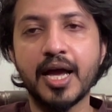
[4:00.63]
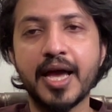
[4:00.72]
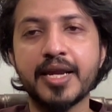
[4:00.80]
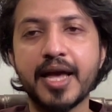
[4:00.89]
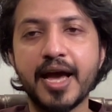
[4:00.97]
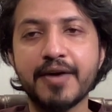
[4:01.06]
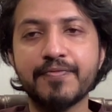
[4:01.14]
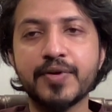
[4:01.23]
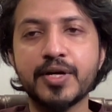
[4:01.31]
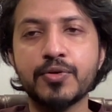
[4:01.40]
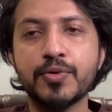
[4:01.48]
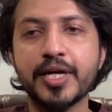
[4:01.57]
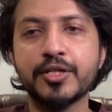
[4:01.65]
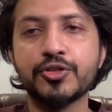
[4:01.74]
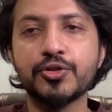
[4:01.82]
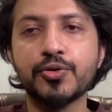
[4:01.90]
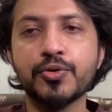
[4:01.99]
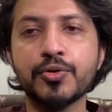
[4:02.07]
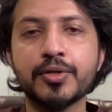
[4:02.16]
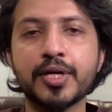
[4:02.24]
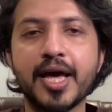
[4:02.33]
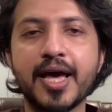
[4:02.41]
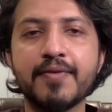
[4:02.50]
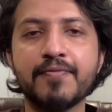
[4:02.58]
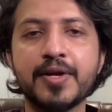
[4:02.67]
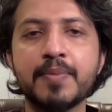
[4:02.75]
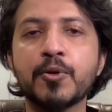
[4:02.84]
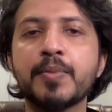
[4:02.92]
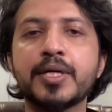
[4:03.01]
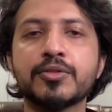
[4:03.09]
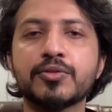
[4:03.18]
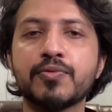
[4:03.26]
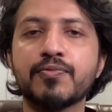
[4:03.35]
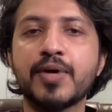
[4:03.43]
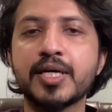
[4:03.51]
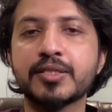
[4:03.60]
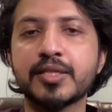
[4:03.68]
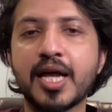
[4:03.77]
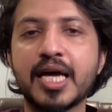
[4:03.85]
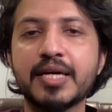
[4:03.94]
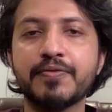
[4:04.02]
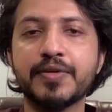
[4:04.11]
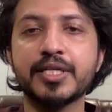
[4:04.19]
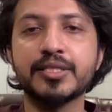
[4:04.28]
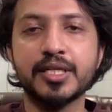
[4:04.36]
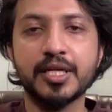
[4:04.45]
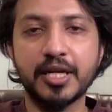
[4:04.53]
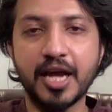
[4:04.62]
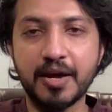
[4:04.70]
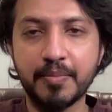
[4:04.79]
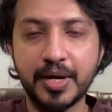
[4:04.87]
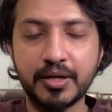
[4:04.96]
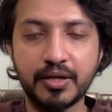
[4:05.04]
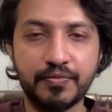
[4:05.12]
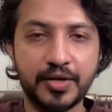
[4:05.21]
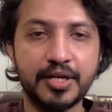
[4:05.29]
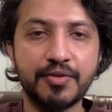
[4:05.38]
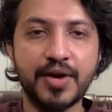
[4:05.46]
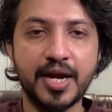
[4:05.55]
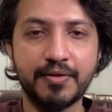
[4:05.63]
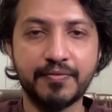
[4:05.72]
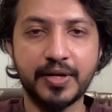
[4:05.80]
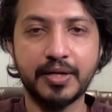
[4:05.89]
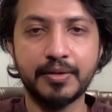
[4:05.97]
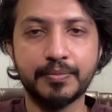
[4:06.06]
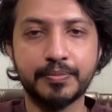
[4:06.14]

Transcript: an effort to ensure every moment of one's life is in alignment with divine will.